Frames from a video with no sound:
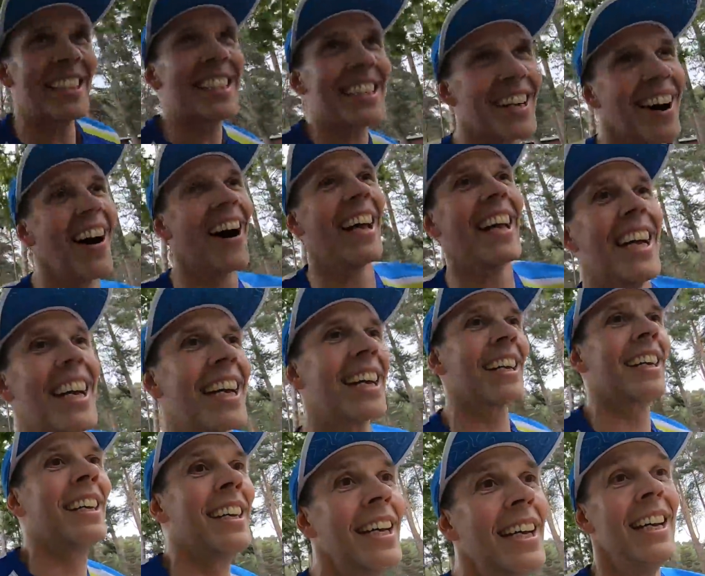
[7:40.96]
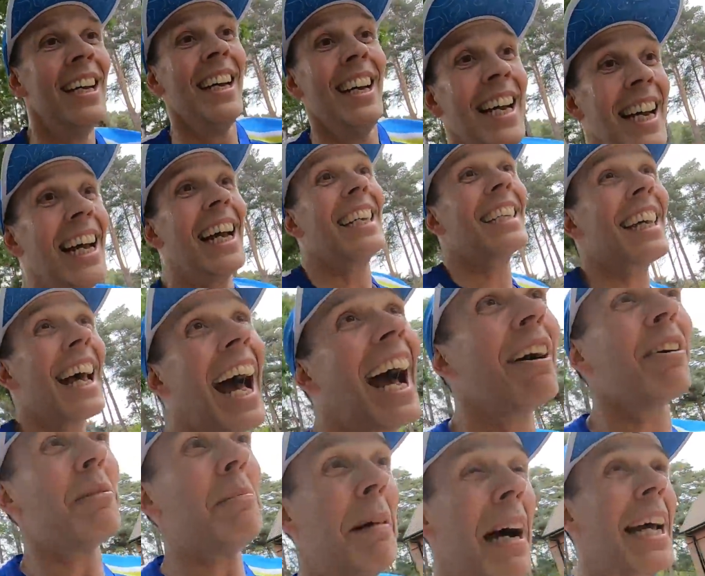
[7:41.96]
insight into
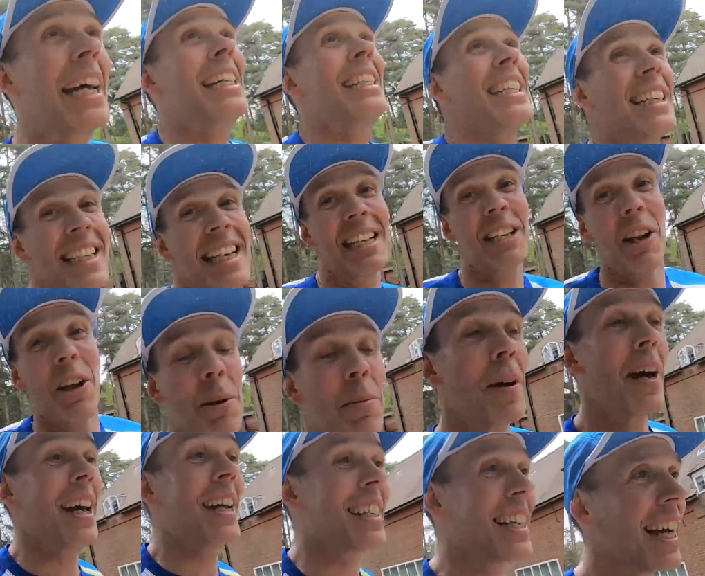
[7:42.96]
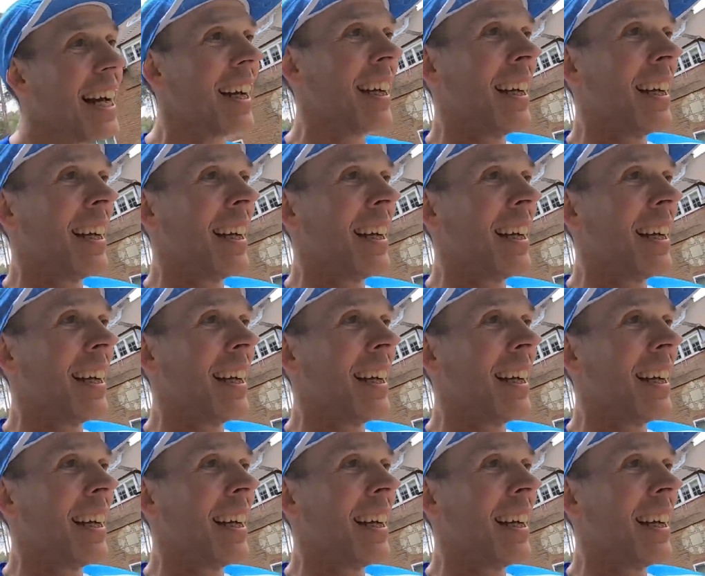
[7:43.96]
how amazing this loop is.